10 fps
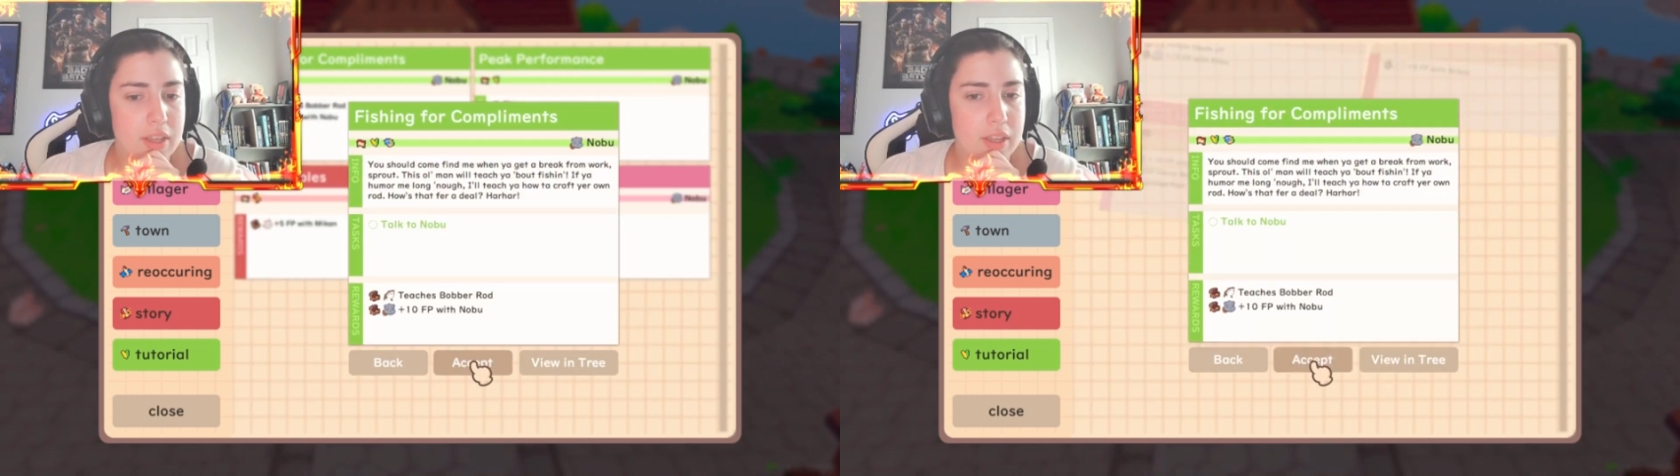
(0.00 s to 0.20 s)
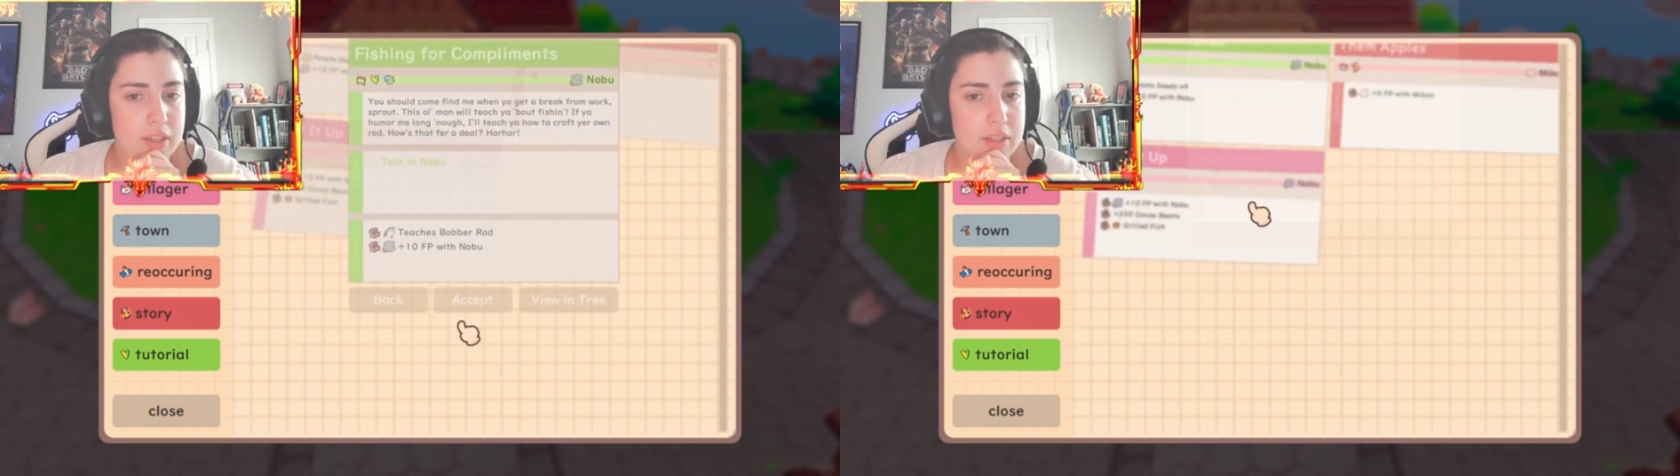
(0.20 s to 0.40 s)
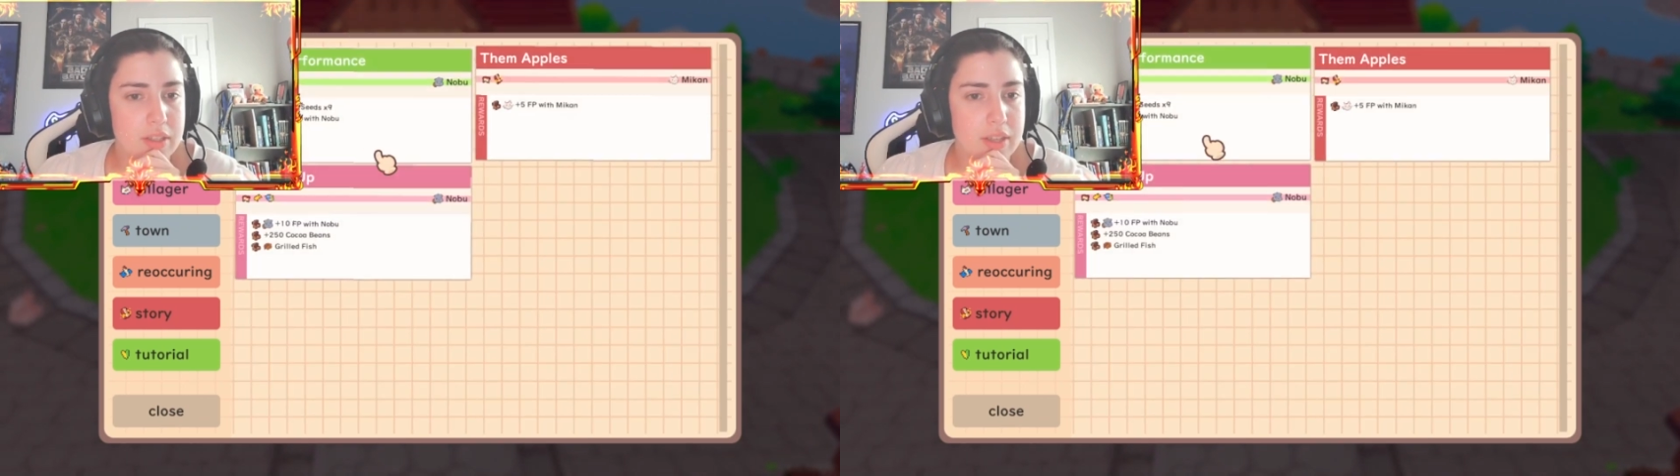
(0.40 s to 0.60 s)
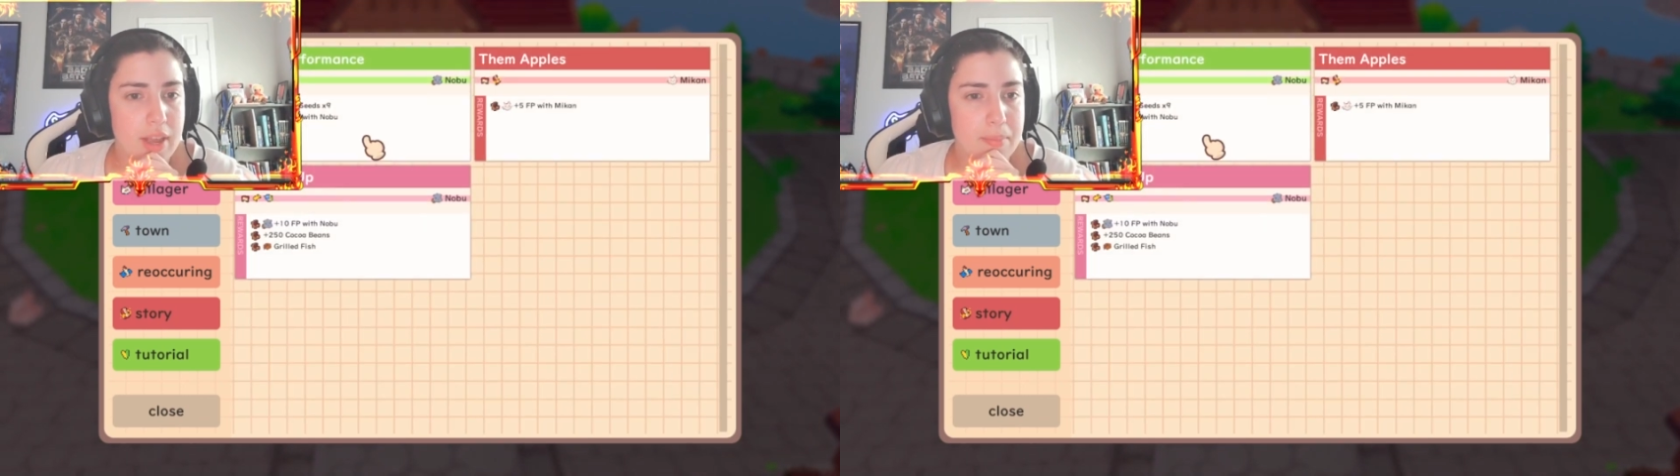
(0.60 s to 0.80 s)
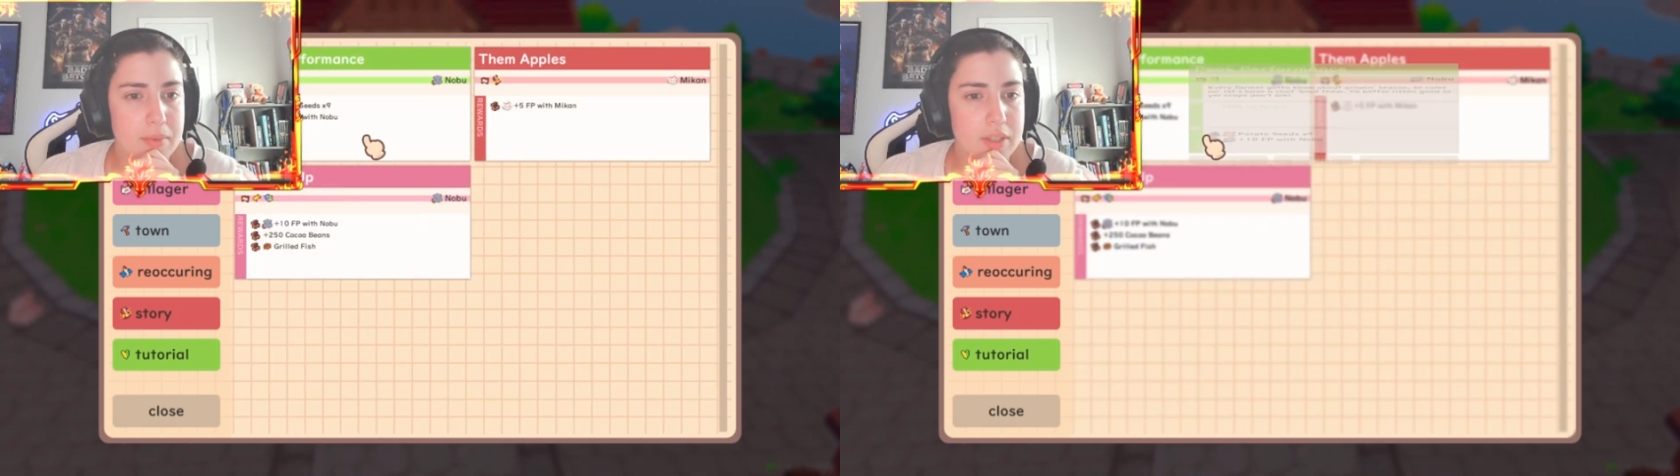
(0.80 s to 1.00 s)

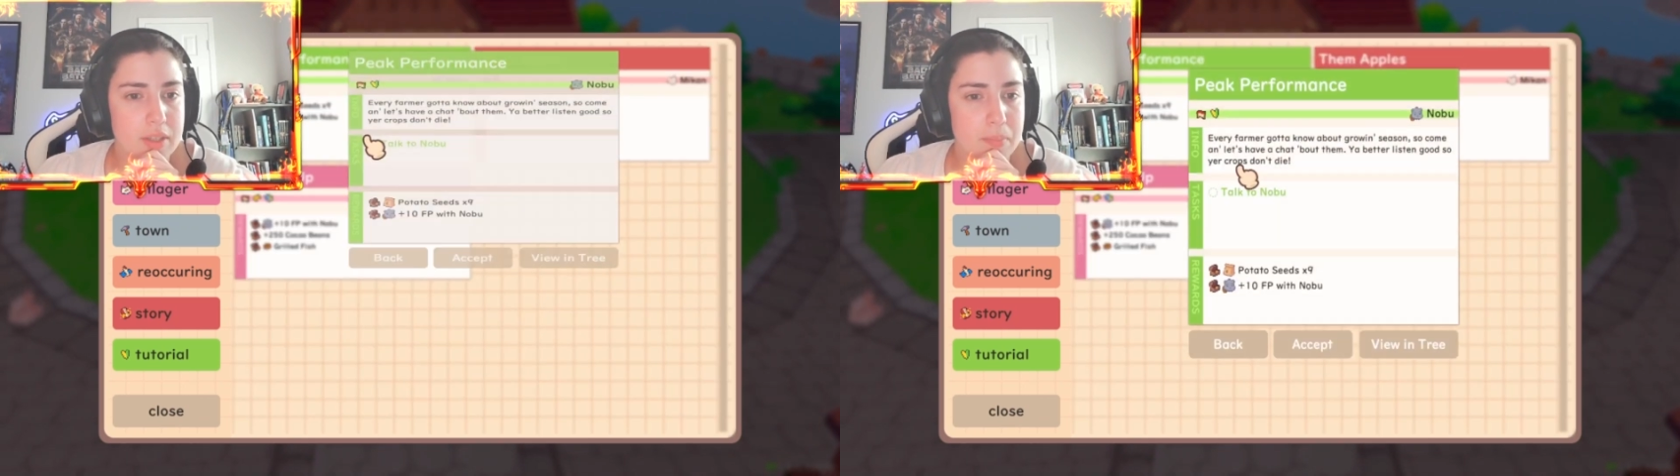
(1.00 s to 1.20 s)
accept.